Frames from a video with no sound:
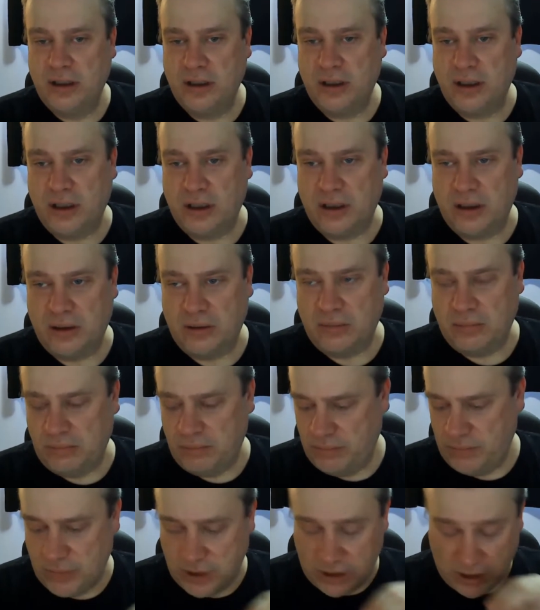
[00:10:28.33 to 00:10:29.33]
Um,
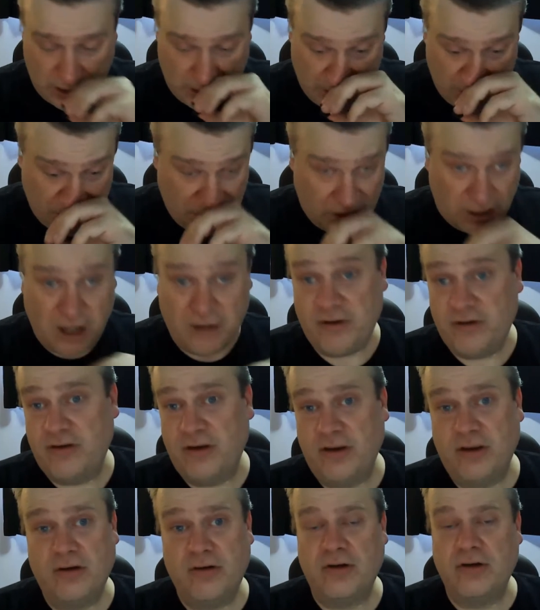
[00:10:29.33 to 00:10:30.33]

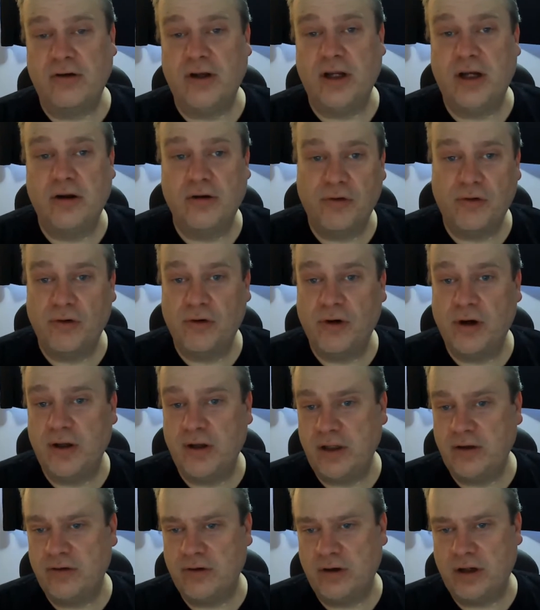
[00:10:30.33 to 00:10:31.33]
Obviously, there's no hear through on
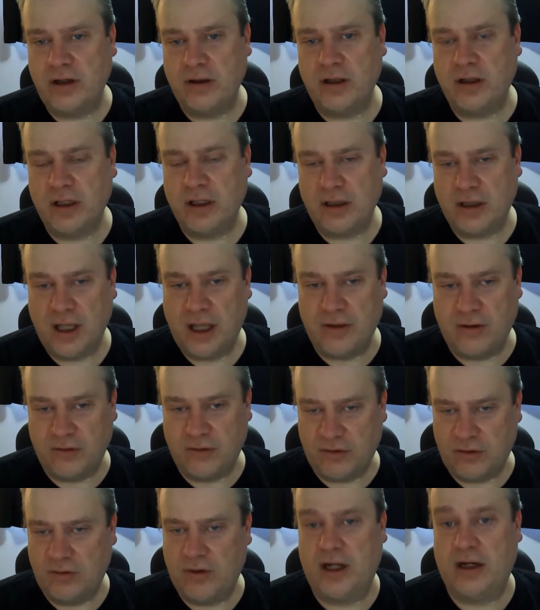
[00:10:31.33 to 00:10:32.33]
these or anything like that.
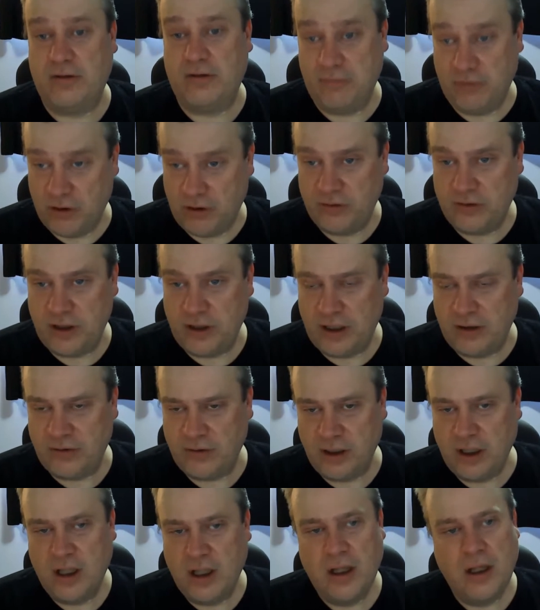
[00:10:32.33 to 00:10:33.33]
There's no active noise
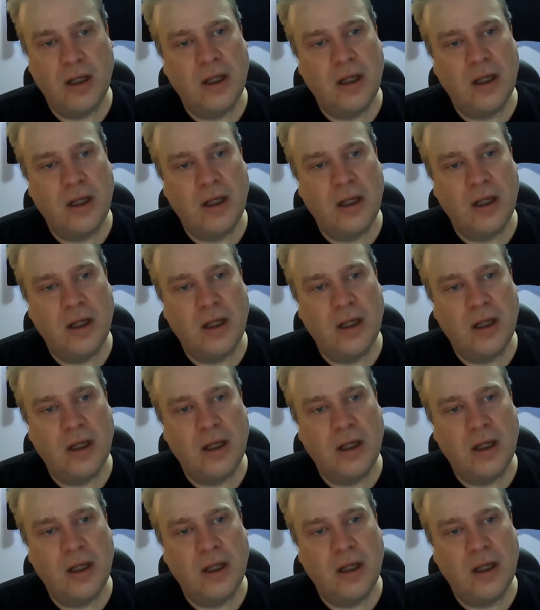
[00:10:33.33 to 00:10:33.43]
canceling.